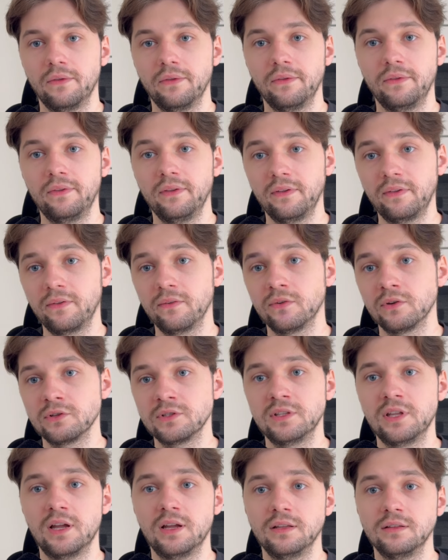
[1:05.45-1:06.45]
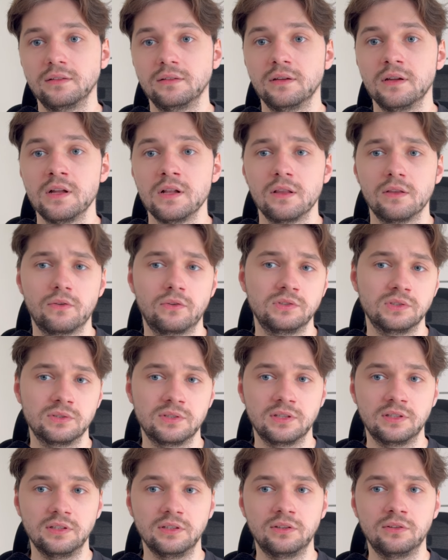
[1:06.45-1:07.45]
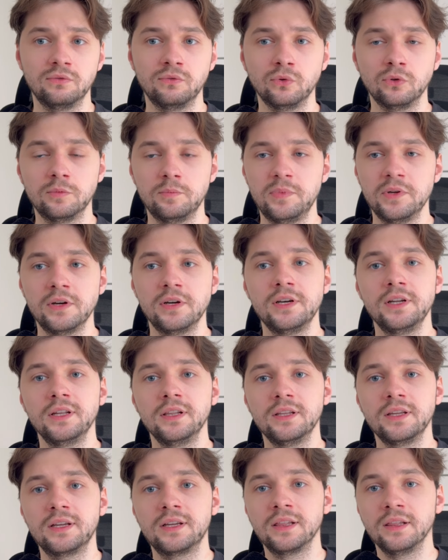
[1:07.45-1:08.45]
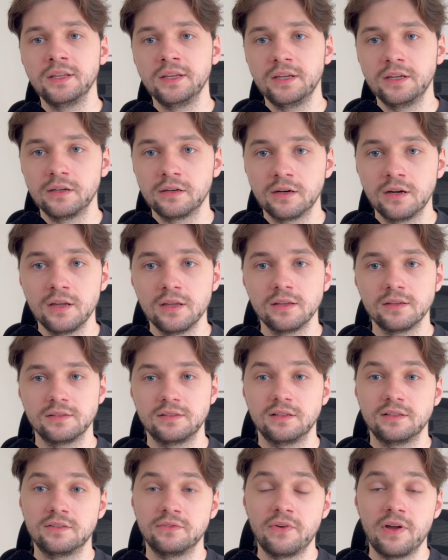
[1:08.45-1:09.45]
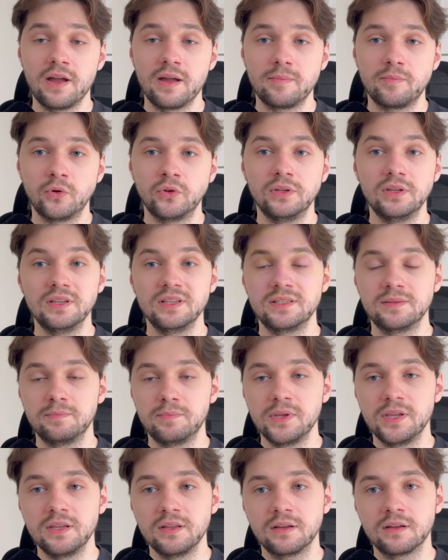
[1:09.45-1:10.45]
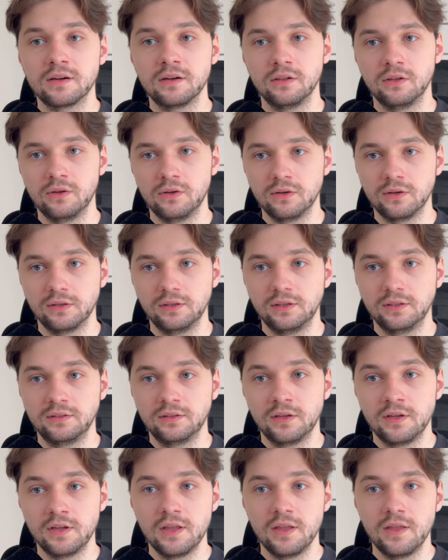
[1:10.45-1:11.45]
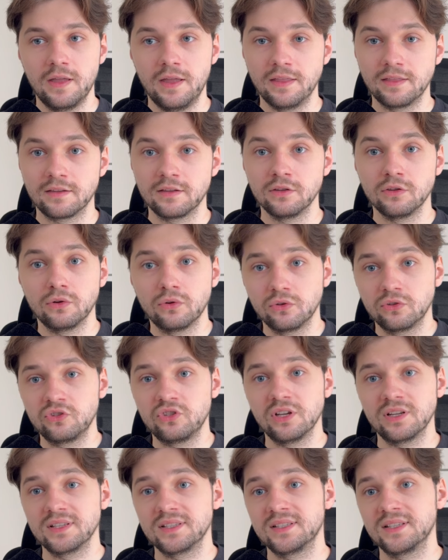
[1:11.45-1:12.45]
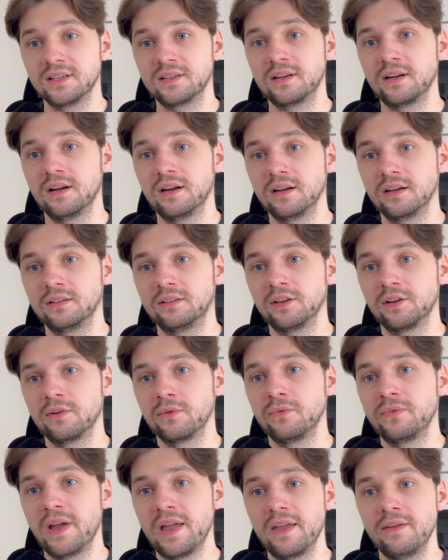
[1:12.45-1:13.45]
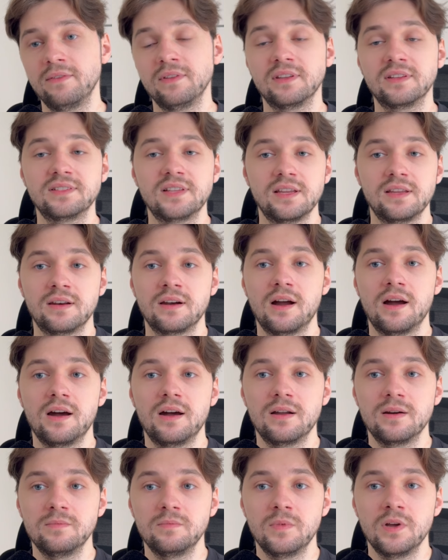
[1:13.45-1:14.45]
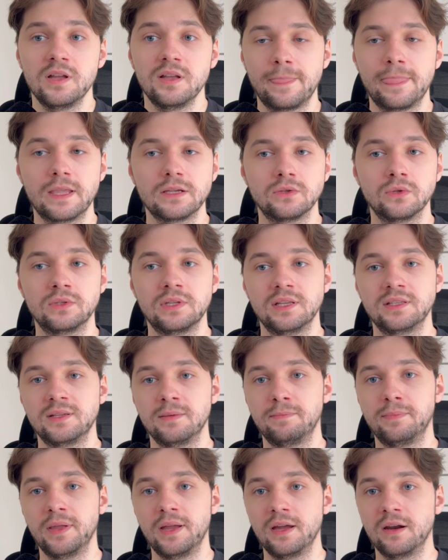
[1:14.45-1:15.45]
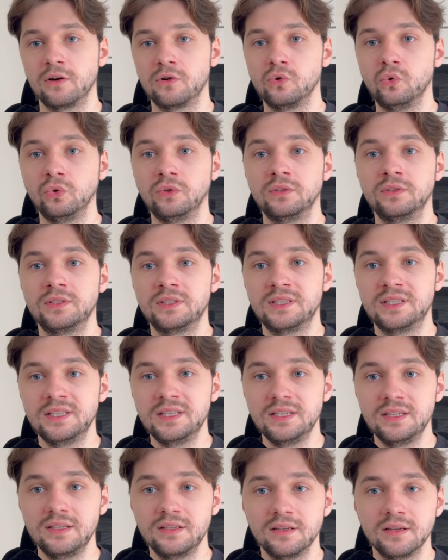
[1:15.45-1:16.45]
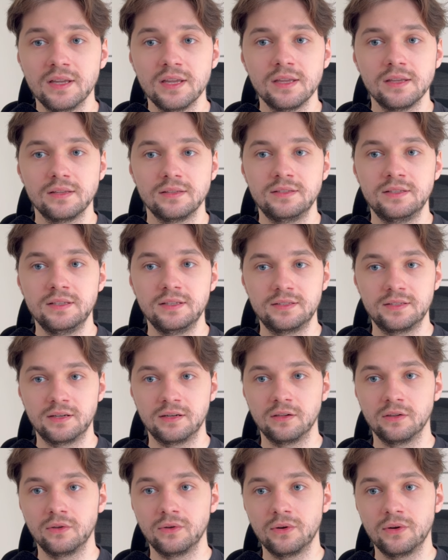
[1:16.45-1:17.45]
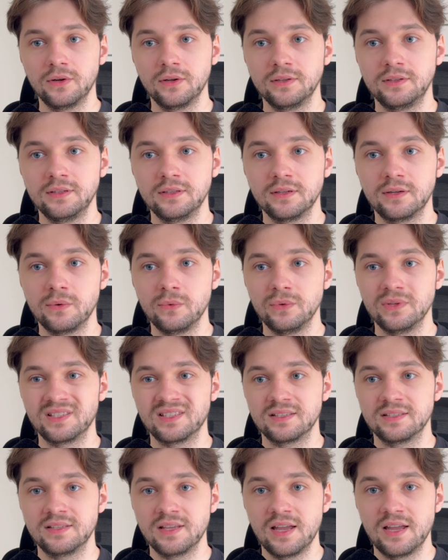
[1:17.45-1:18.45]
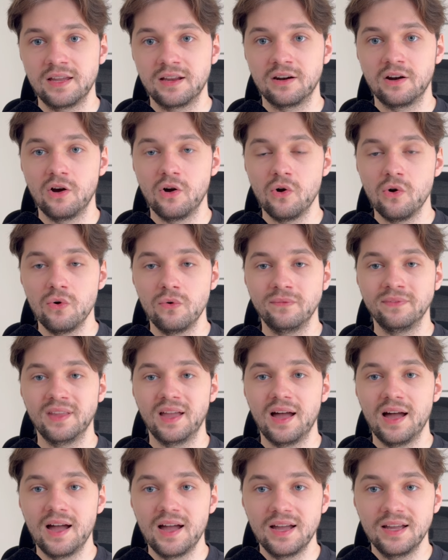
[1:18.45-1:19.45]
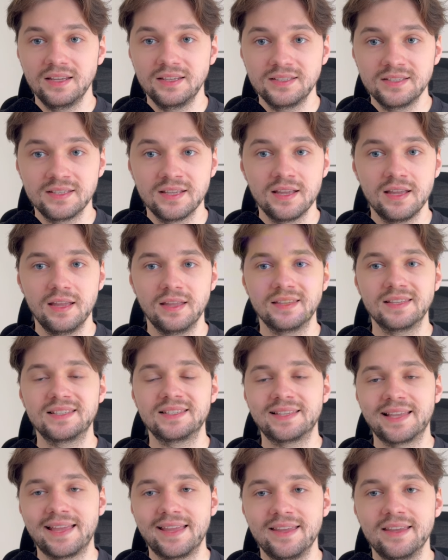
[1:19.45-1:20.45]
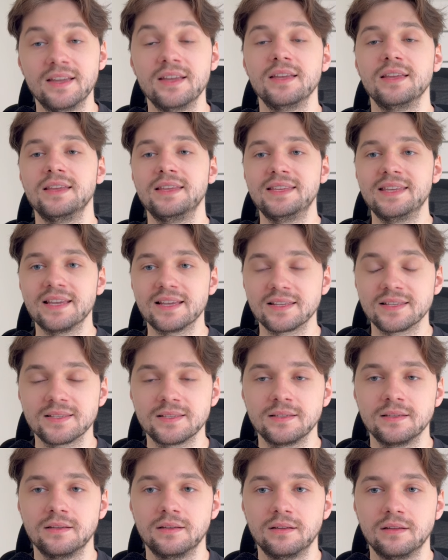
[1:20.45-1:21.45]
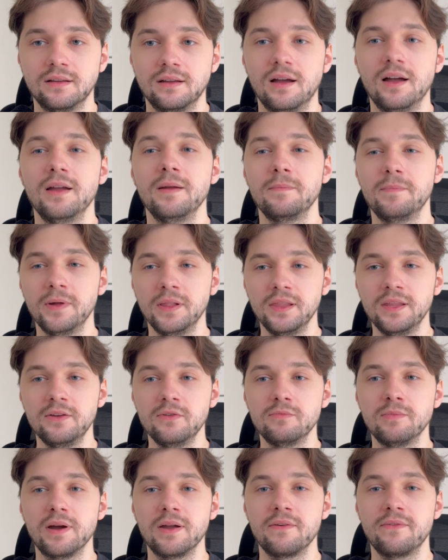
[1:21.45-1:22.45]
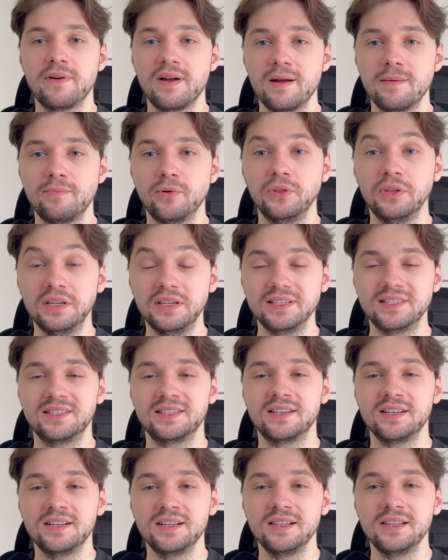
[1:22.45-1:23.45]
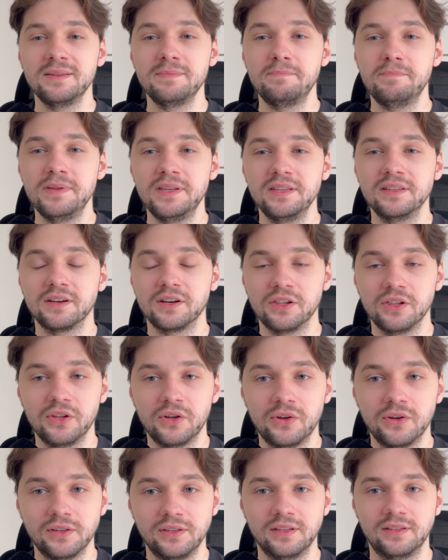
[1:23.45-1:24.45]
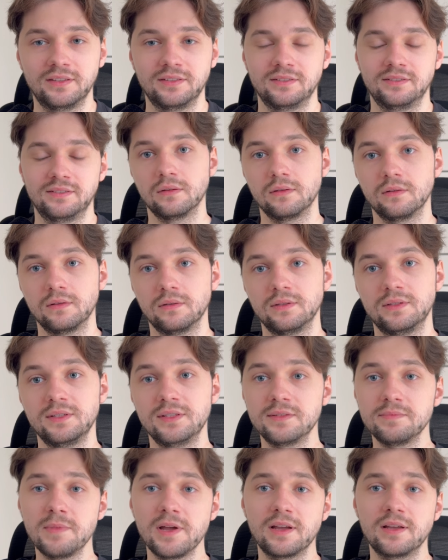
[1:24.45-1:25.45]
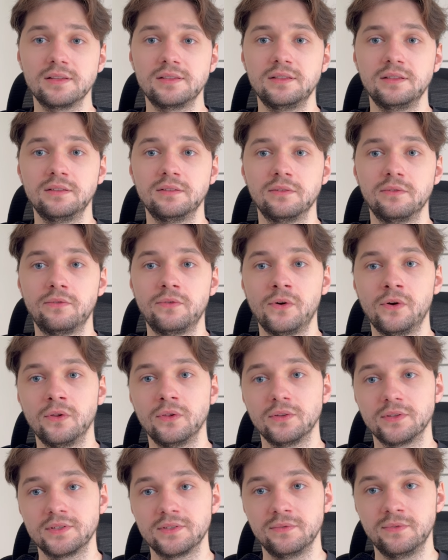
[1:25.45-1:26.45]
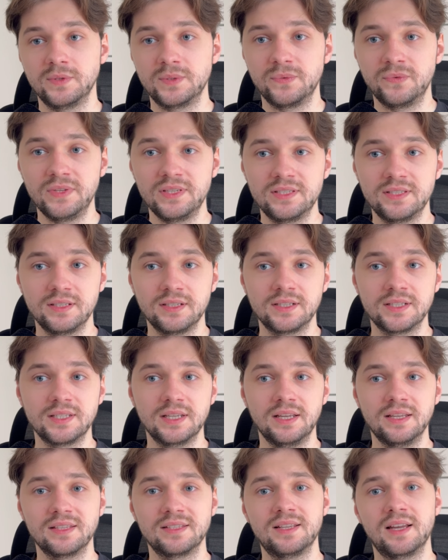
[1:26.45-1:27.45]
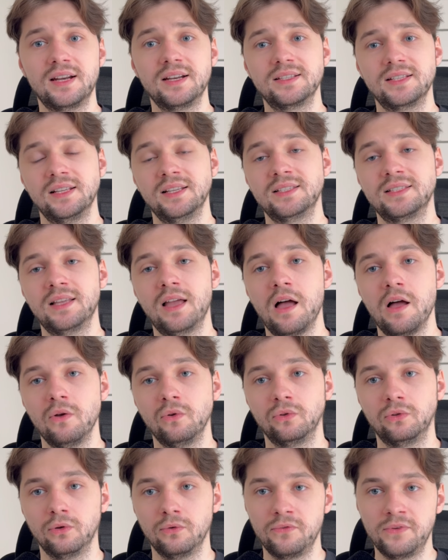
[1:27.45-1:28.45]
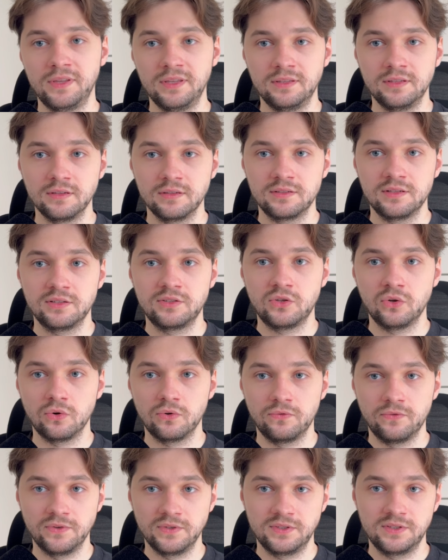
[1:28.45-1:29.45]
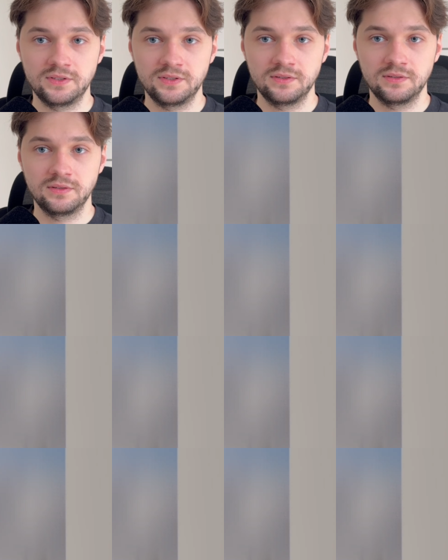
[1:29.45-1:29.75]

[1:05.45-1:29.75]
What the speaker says: This was done so that it would be really clear that weapon is being reloaded, and not just the character waving their arm, so that the player could see this reloading with their own eyes and say, yes, I believe my weapon is really being reloaded. This magazine falls with physics and there is a sound of hitting the surface.